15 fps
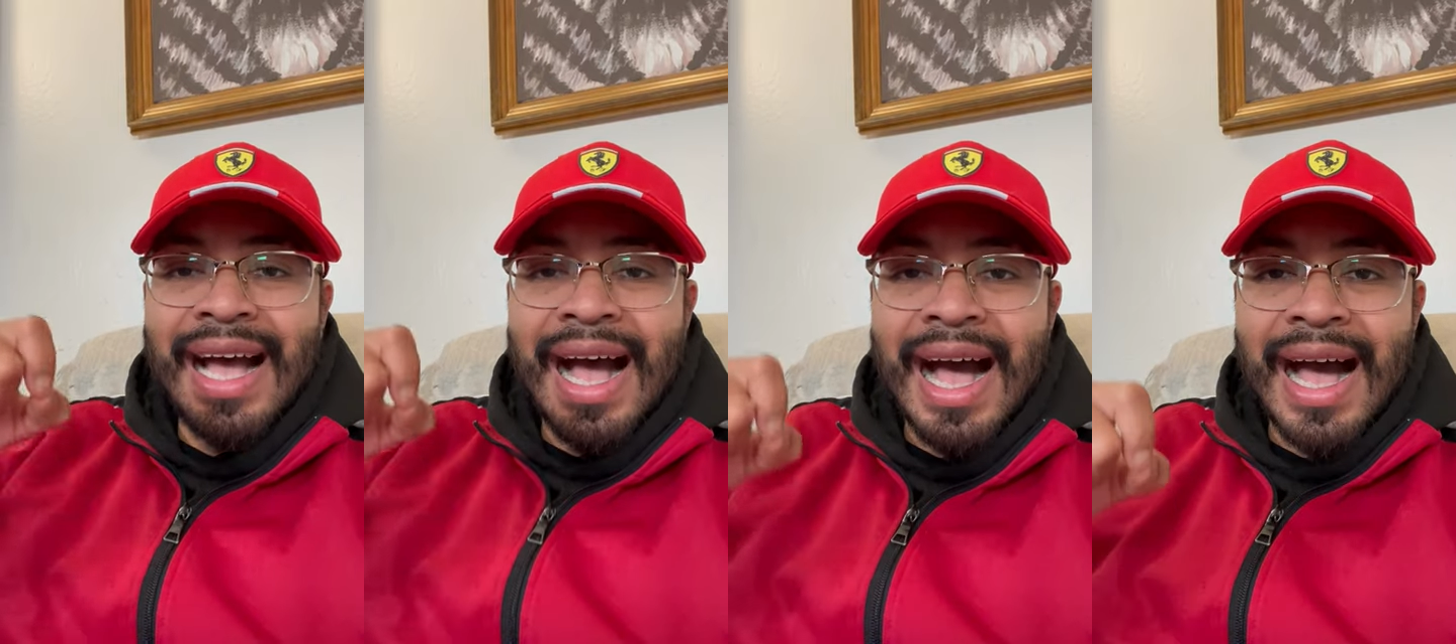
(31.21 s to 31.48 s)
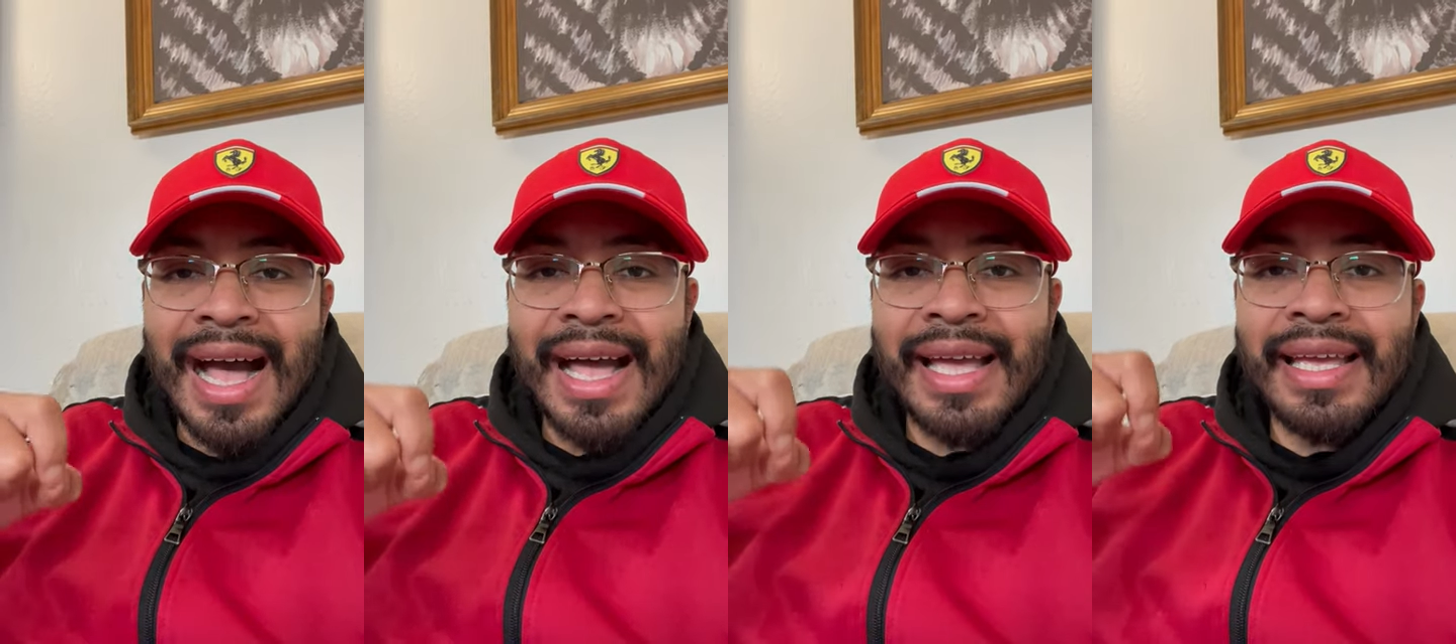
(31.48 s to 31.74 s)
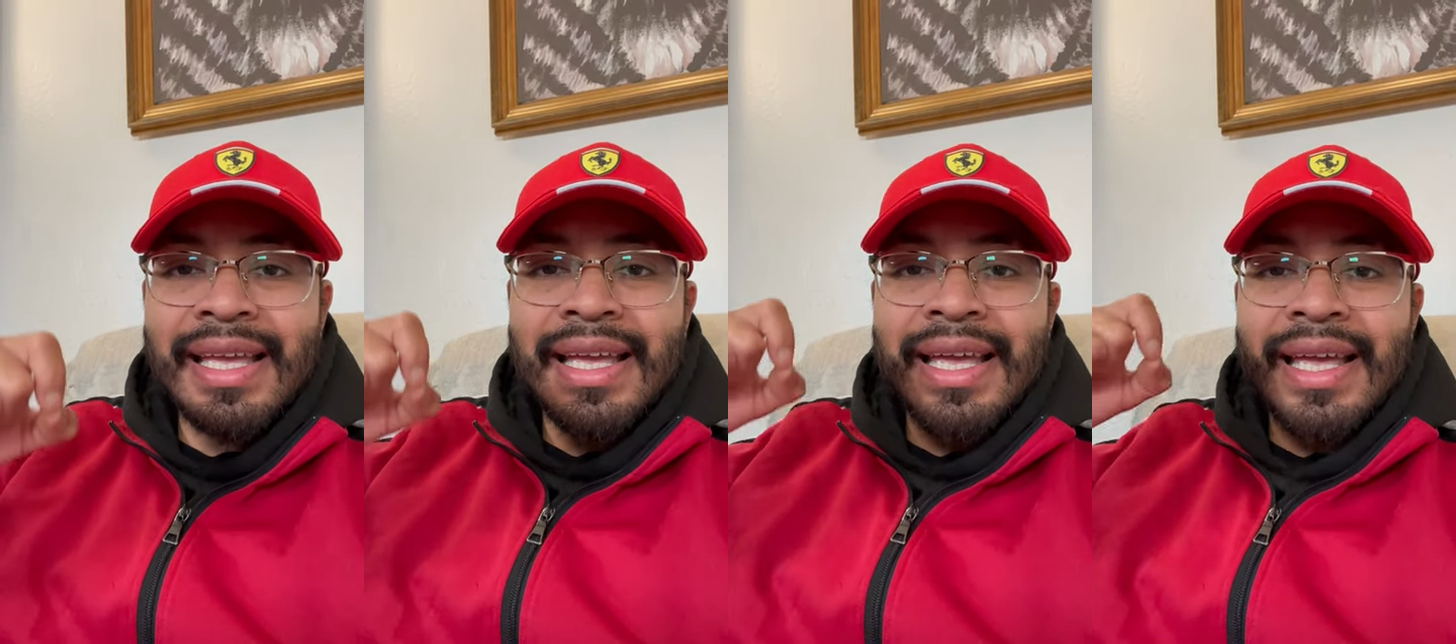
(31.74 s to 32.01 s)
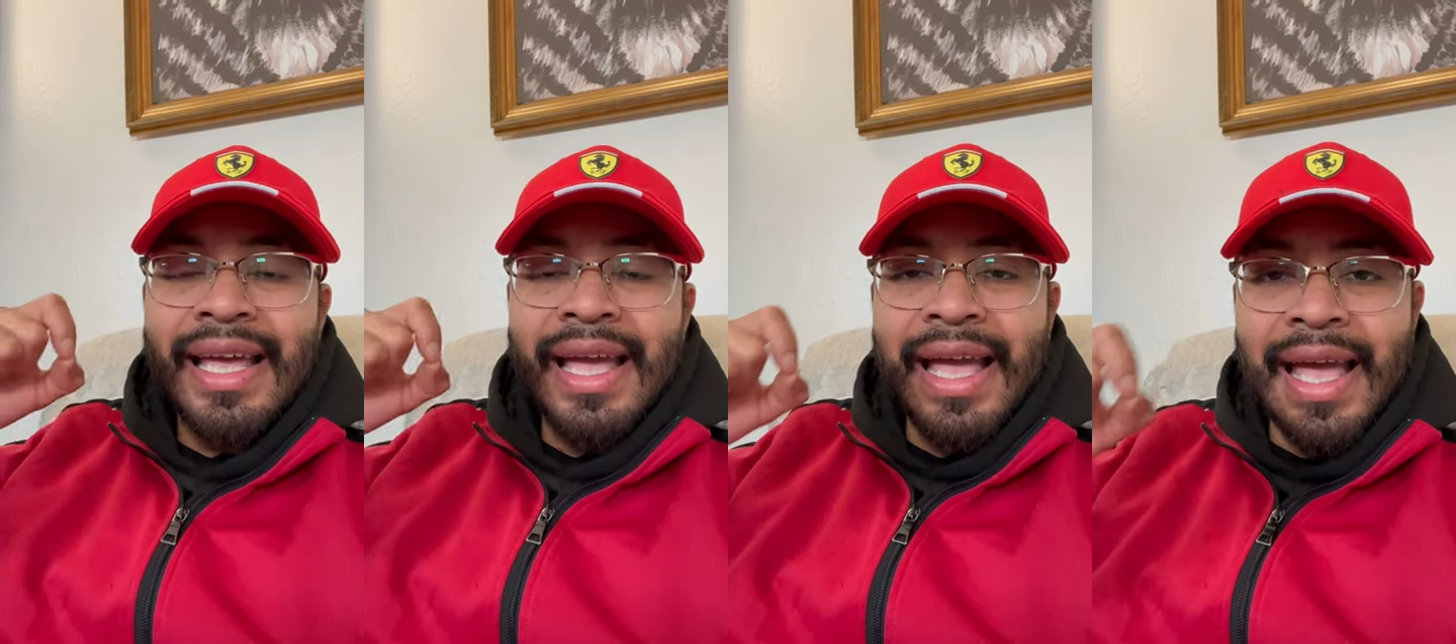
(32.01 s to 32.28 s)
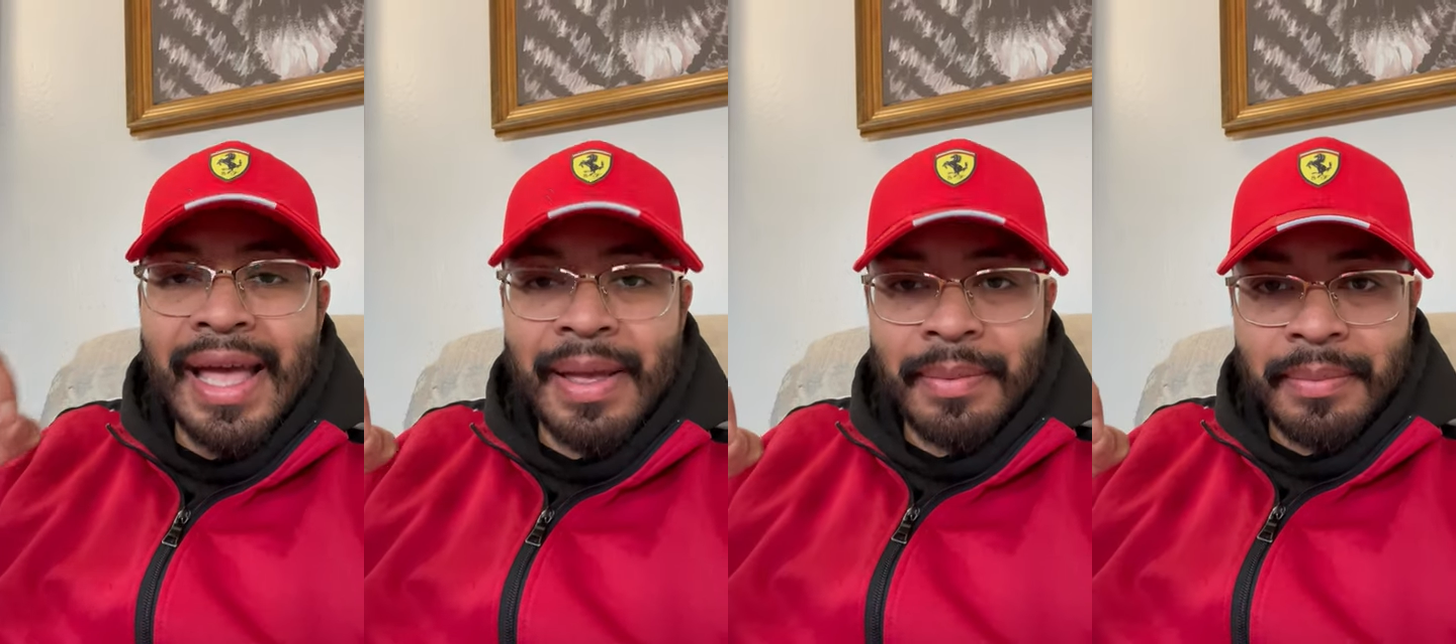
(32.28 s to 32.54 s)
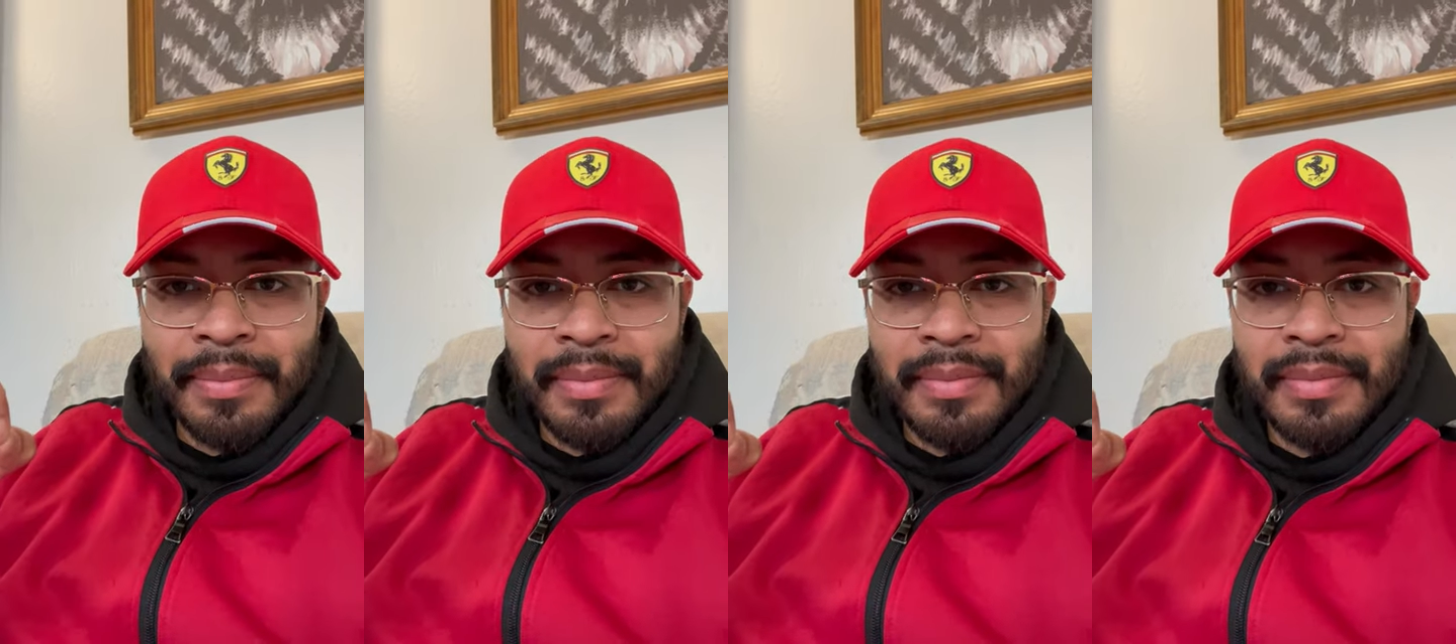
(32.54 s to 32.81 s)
I am.